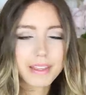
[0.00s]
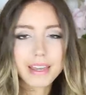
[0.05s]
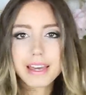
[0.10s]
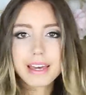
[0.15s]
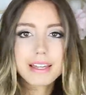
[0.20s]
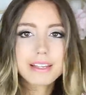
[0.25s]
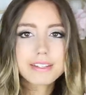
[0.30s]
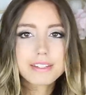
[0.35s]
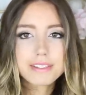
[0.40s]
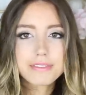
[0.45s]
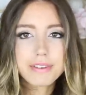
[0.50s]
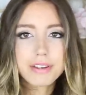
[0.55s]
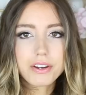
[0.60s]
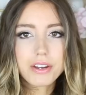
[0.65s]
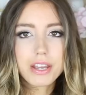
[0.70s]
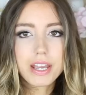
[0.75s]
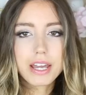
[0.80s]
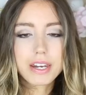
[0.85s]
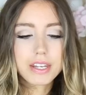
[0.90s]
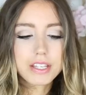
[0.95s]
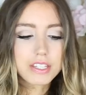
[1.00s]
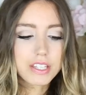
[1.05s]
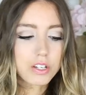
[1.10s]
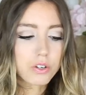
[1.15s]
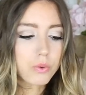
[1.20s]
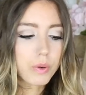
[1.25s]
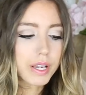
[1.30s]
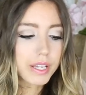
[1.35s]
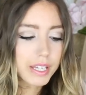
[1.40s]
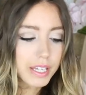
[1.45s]
And it's just very handy. It's
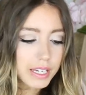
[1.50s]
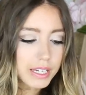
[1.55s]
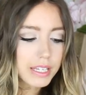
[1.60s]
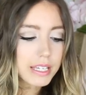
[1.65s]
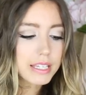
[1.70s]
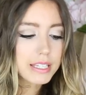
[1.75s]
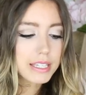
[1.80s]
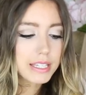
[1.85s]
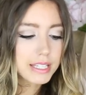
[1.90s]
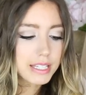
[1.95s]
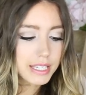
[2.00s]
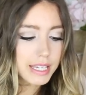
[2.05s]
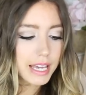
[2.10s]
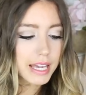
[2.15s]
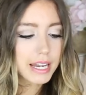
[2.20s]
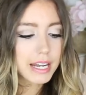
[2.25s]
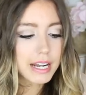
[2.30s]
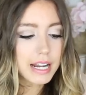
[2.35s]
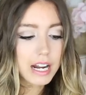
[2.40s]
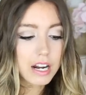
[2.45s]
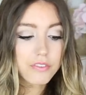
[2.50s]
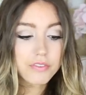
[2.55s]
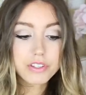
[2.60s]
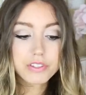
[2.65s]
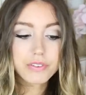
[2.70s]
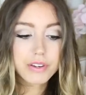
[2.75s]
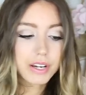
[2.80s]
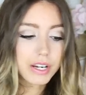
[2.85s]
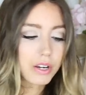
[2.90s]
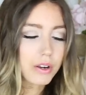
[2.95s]
like quick and easy to get in and out of.
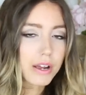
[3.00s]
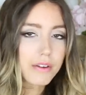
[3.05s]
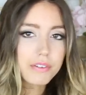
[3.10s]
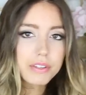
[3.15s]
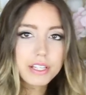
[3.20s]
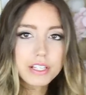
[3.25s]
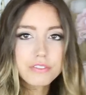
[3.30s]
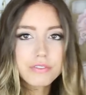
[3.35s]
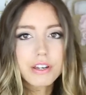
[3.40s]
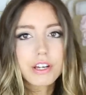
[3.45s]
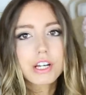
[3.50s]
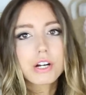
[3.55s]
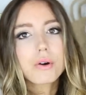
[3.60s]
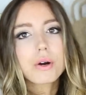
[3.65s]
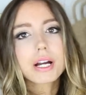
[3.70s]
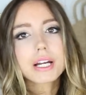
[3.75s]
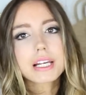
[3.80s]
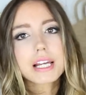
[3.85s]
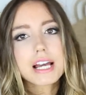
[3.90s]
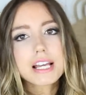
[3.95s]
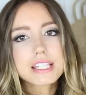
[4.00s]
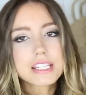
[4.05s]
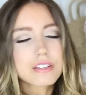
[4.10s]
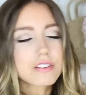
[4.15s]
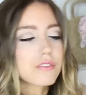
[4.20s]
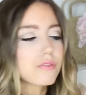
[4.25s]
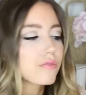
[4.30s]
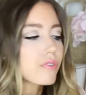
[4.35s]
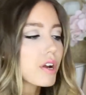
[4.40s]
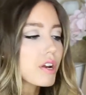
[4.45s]
It's very, everything's very organized
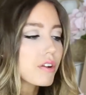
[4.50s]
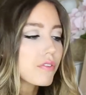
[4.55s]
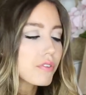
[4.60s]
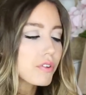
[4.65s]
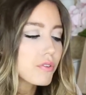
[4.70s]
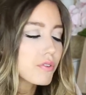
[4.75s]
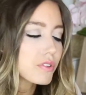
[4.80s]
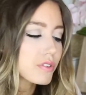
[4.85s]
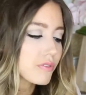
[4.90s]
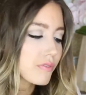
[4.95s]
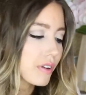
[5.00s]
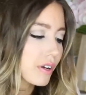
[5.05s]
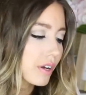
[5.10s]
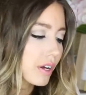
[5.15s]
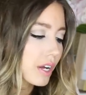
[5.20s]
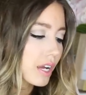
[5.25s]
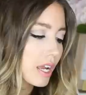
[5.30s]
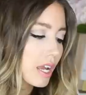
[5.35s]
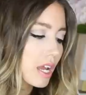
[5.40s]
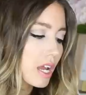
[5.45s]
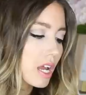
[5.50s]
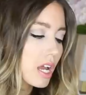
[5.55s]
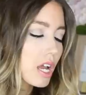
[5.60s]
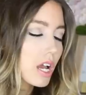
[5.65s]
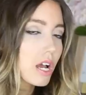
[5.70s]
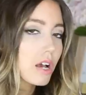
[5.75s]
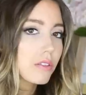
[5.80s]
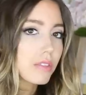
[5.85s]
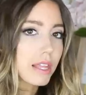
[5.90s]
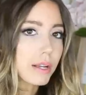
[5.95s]
and in front of you. It's very
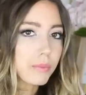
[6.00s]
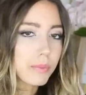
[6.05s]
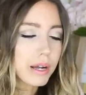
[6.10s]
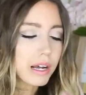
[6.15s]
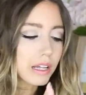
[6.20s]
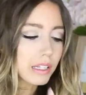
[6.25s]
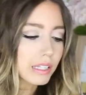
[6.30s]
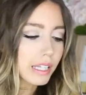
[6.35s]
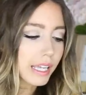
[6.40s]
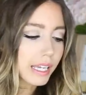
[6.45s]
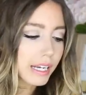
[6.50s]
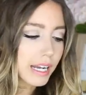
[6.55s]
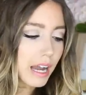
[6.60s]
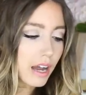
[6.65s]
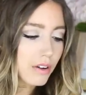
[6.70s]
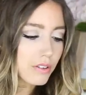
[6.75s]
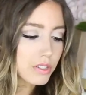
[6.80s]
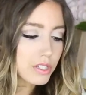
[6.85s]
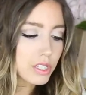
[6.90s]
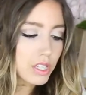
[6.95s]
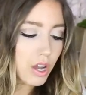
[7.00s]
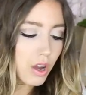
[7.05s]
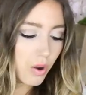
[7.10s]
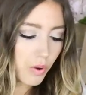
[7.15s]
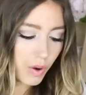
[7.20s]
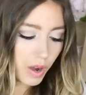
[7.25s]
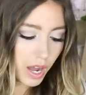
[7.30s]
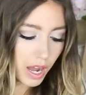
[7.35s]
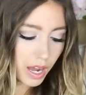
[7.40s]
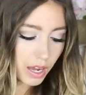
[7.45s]
like well laid out.
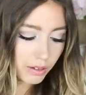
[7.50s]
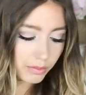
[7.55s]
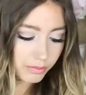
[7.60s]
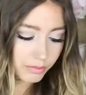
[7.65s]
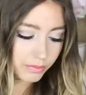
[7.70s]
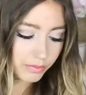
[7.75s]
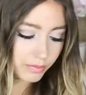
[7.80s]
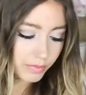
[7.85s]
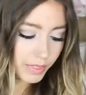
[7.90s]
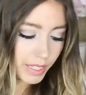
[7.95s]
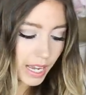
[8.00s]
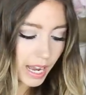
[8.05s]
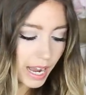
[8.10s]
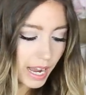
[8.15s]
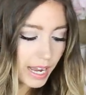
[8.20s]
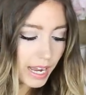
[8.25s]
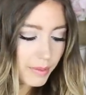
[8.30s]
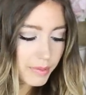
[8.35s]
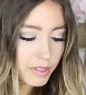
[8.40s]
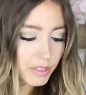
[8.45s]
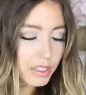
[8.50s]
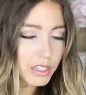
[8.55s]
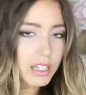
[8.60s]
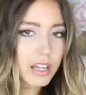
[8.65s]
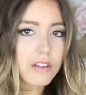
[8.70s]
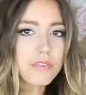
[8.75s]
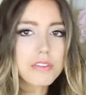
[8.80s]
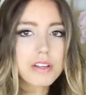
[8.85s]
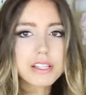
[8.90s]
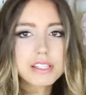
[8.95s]
So um, yeah, I absolutely
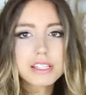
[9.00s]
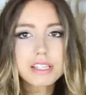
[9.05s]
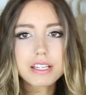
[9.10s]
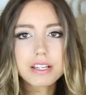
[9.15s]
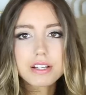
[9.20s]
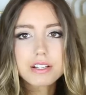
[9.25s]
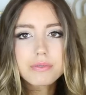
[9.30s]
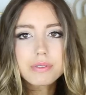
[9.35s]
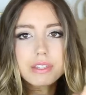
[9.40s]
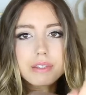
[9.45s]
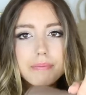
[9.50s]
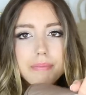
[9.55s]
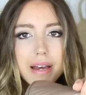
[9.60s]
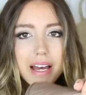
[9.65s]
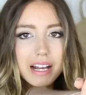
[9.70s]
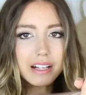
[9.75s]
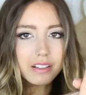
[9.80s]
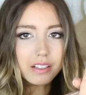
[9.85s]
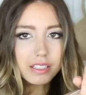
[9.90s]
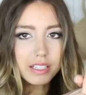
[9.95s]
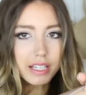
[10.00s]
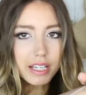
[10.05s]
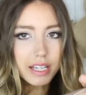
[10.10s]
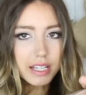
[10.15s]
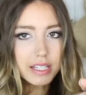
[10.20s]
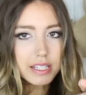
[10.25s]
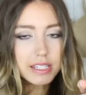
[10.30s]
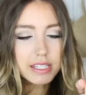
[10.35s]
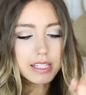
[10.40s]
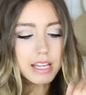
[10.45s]
love this. Here's what the bag looks like
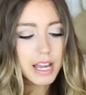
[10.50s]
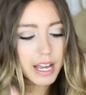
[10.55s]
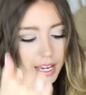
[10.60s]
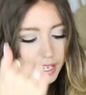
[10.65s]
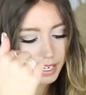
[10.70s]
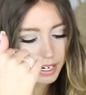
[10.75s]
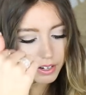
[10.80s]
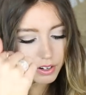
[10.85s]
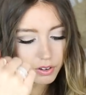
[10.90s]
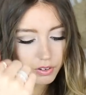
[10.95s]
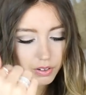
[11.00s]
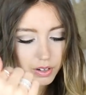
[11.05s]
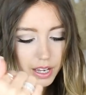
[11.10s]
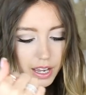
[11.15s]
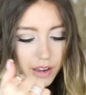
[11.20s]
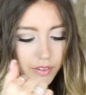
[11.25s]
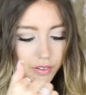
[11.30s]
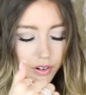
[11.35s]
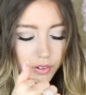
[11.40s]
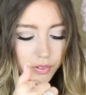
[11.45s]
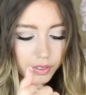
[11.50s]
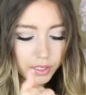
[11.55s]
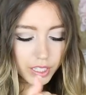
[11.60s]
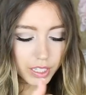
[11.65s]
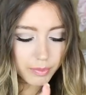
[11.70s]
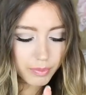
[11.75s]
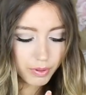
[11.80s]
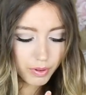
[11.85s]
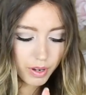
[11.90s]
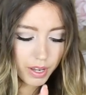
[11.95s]
inside. I don't ever
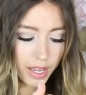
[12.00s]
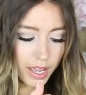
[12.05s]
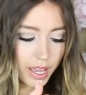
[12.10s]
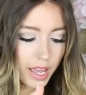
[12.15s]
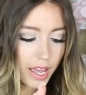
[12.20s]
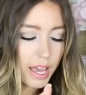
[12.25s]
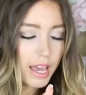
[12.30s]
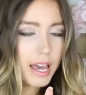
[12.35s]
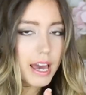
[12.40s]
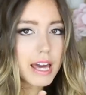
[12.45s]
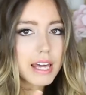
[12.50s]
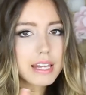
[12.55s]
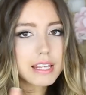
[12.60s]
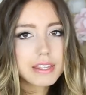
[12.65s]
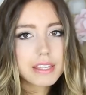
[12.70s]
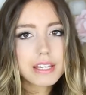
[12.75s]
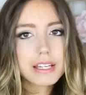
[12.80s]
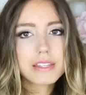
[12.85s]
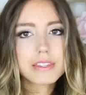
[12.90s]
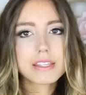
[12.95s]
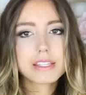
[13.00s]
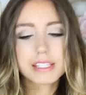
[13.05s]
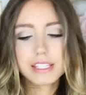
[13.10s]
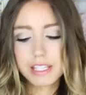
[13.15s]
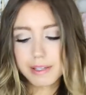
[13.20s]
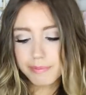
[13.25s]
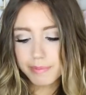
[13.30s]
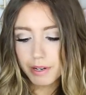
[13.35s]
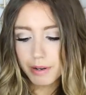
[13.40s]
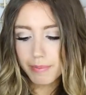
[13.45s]
really put anything in the
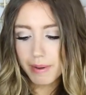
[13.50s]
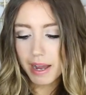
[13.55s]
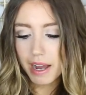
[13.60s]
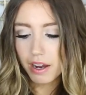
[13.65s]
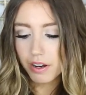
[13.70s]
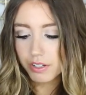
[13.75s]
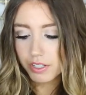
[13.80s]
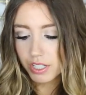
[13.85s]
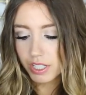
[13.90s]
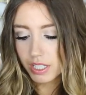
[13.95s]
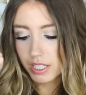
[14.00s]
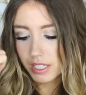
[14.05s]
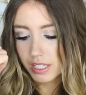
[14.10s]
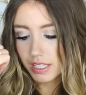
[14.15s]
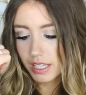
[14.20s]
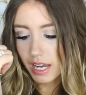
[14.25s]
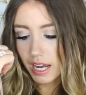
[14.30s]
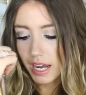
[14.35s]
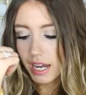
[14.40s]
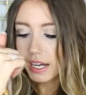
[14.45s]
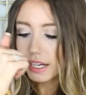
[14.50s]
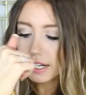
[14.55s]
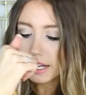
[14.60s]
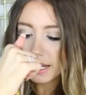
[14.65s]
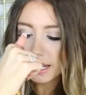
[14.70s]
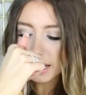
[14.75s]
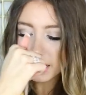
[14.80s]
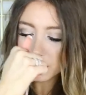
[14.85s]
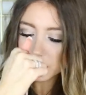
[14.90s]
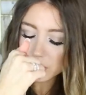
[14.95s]
zipper pouch inside.
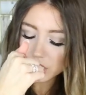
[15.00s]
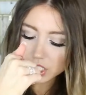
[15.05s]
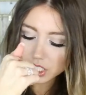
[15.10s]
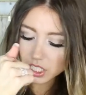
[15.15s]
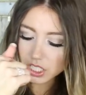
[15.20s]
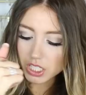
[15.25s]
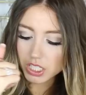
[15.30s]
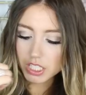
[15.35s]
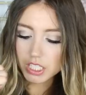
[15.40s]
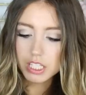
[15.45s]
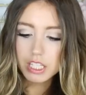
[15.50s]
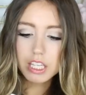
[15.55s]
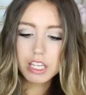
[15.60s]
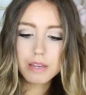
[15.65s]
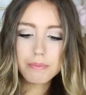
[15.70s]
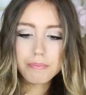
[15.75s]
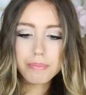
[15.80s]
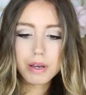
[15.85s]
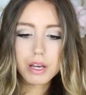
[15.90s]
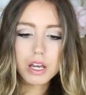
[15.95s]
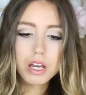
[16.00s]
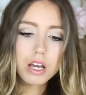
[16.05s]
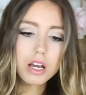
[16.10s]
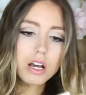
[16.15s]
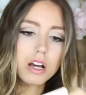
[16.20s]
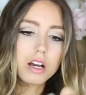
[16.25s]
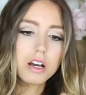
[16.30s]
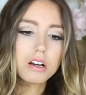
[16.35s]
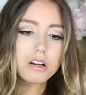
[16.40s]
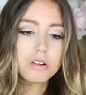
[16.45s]
I actually just keep
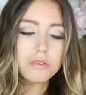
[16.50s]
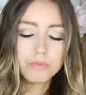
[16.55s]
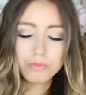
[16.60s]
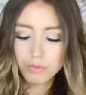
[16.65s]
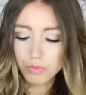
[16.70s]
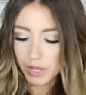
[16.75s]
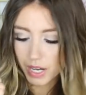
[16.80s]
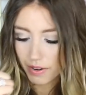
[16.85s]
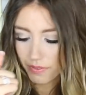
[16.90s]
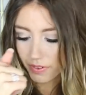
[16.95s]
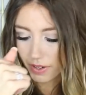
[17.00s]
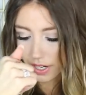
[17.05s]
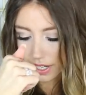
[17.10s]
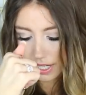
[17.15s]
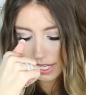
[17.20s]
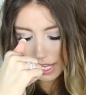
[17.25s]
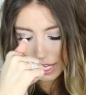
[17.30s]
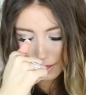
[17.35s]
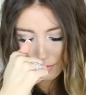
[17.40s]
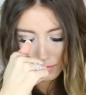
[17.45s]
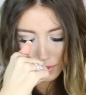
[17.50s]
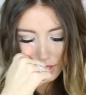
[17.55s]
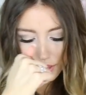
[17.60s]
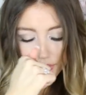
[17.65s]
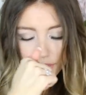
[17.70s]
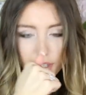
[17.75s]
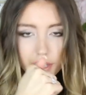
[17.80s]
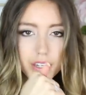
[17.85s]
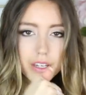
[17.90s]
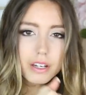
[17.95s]
whatever it came
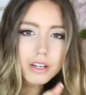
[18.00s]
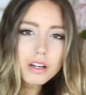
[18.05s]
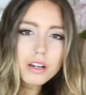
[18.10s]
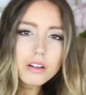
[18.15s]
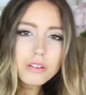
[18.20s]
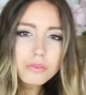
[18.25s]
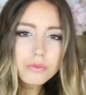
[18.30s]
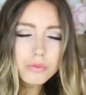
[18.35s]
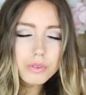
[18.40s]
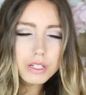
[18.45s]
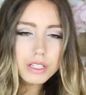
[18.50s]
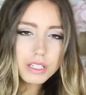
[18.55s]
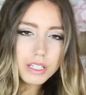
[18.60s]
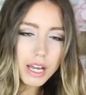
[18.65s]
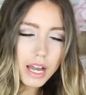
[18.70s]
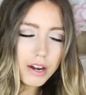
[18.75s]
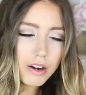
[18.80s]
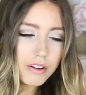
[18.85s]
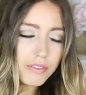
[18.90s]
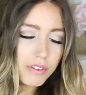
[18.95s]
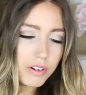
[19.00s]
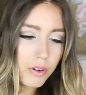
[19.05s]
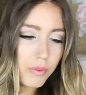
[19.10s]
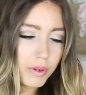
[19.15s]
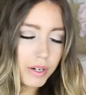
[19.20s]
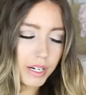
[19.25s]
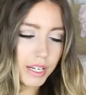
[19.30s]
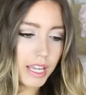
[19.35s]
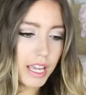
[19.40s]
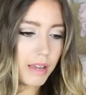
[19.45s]
with in here. What I don't even know
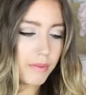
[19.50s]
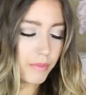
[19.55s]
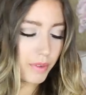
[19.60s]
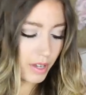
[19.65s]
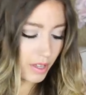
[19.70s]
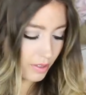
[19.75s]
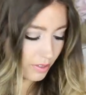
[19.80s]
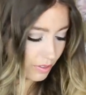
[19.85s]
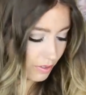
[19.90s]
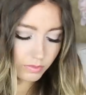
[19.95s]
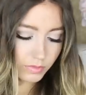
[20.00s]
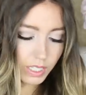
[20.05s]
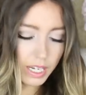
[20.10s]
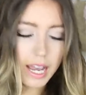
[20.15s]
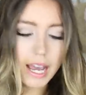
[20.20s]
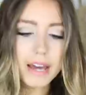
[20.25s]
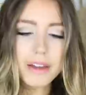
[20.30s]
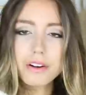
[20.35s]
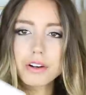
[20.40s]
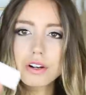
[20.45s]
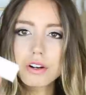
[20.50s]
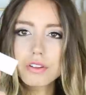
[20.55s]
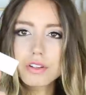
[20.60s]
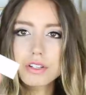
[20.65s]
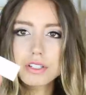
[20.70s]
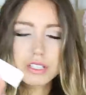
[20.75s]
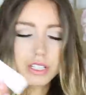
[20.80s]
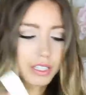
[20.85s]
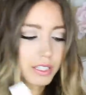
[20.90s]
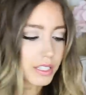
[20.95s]
what it came with. I don't know.
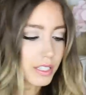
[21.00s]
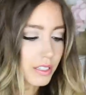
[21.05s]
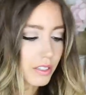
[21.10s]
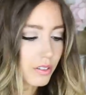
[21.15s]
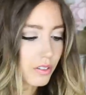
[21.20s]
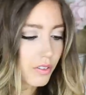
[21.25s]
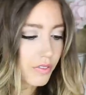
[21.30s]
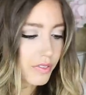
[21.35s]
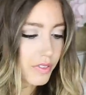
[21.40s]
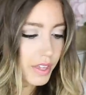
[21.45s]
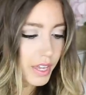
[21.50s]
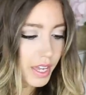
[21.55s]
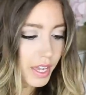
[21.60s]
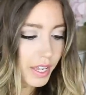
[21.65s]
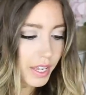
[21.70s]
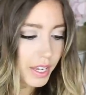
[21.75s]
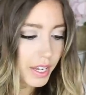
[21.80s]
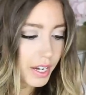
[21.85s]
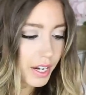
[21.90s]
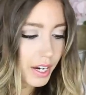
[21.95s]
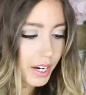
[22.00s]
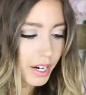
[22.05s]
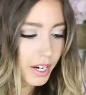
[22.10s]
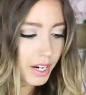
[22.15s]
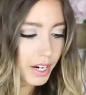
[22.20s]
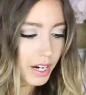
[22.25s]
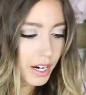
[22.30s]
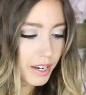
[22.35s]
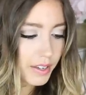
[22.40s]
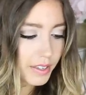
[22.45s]
There's like this little thing
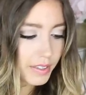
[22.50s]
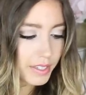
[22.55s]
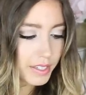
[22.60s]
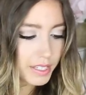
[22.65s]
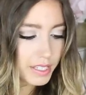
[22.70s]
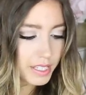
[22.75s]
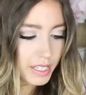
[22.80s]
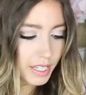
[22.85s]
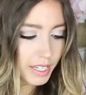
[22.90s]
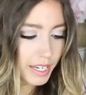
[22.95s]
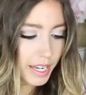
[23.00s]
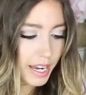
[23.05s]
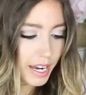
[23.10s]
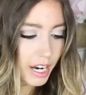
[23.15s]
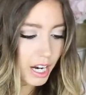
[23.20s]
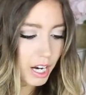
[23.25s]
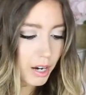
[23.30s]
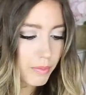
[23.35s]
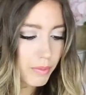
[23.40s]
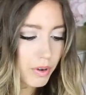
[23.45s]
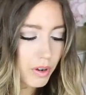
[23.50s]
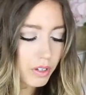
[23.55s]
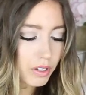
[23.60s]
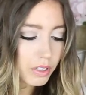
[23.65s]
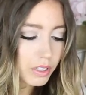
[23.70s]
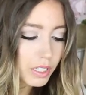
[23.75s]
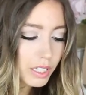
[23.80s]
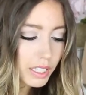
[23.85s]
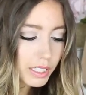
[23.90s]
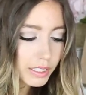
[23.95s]
here. I think this is like hair
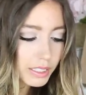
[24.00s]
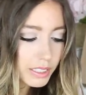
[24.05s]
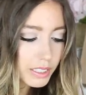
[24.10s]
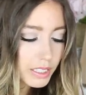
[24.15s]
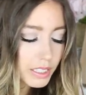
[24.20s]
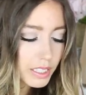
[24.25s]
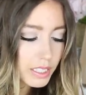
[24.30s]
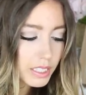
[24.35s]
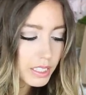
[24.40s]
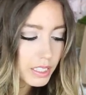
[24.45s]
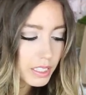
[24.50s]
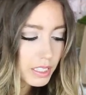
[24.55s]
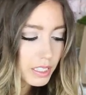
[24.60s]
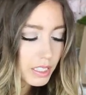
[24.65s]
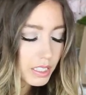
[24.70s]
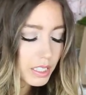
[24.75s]
booklet.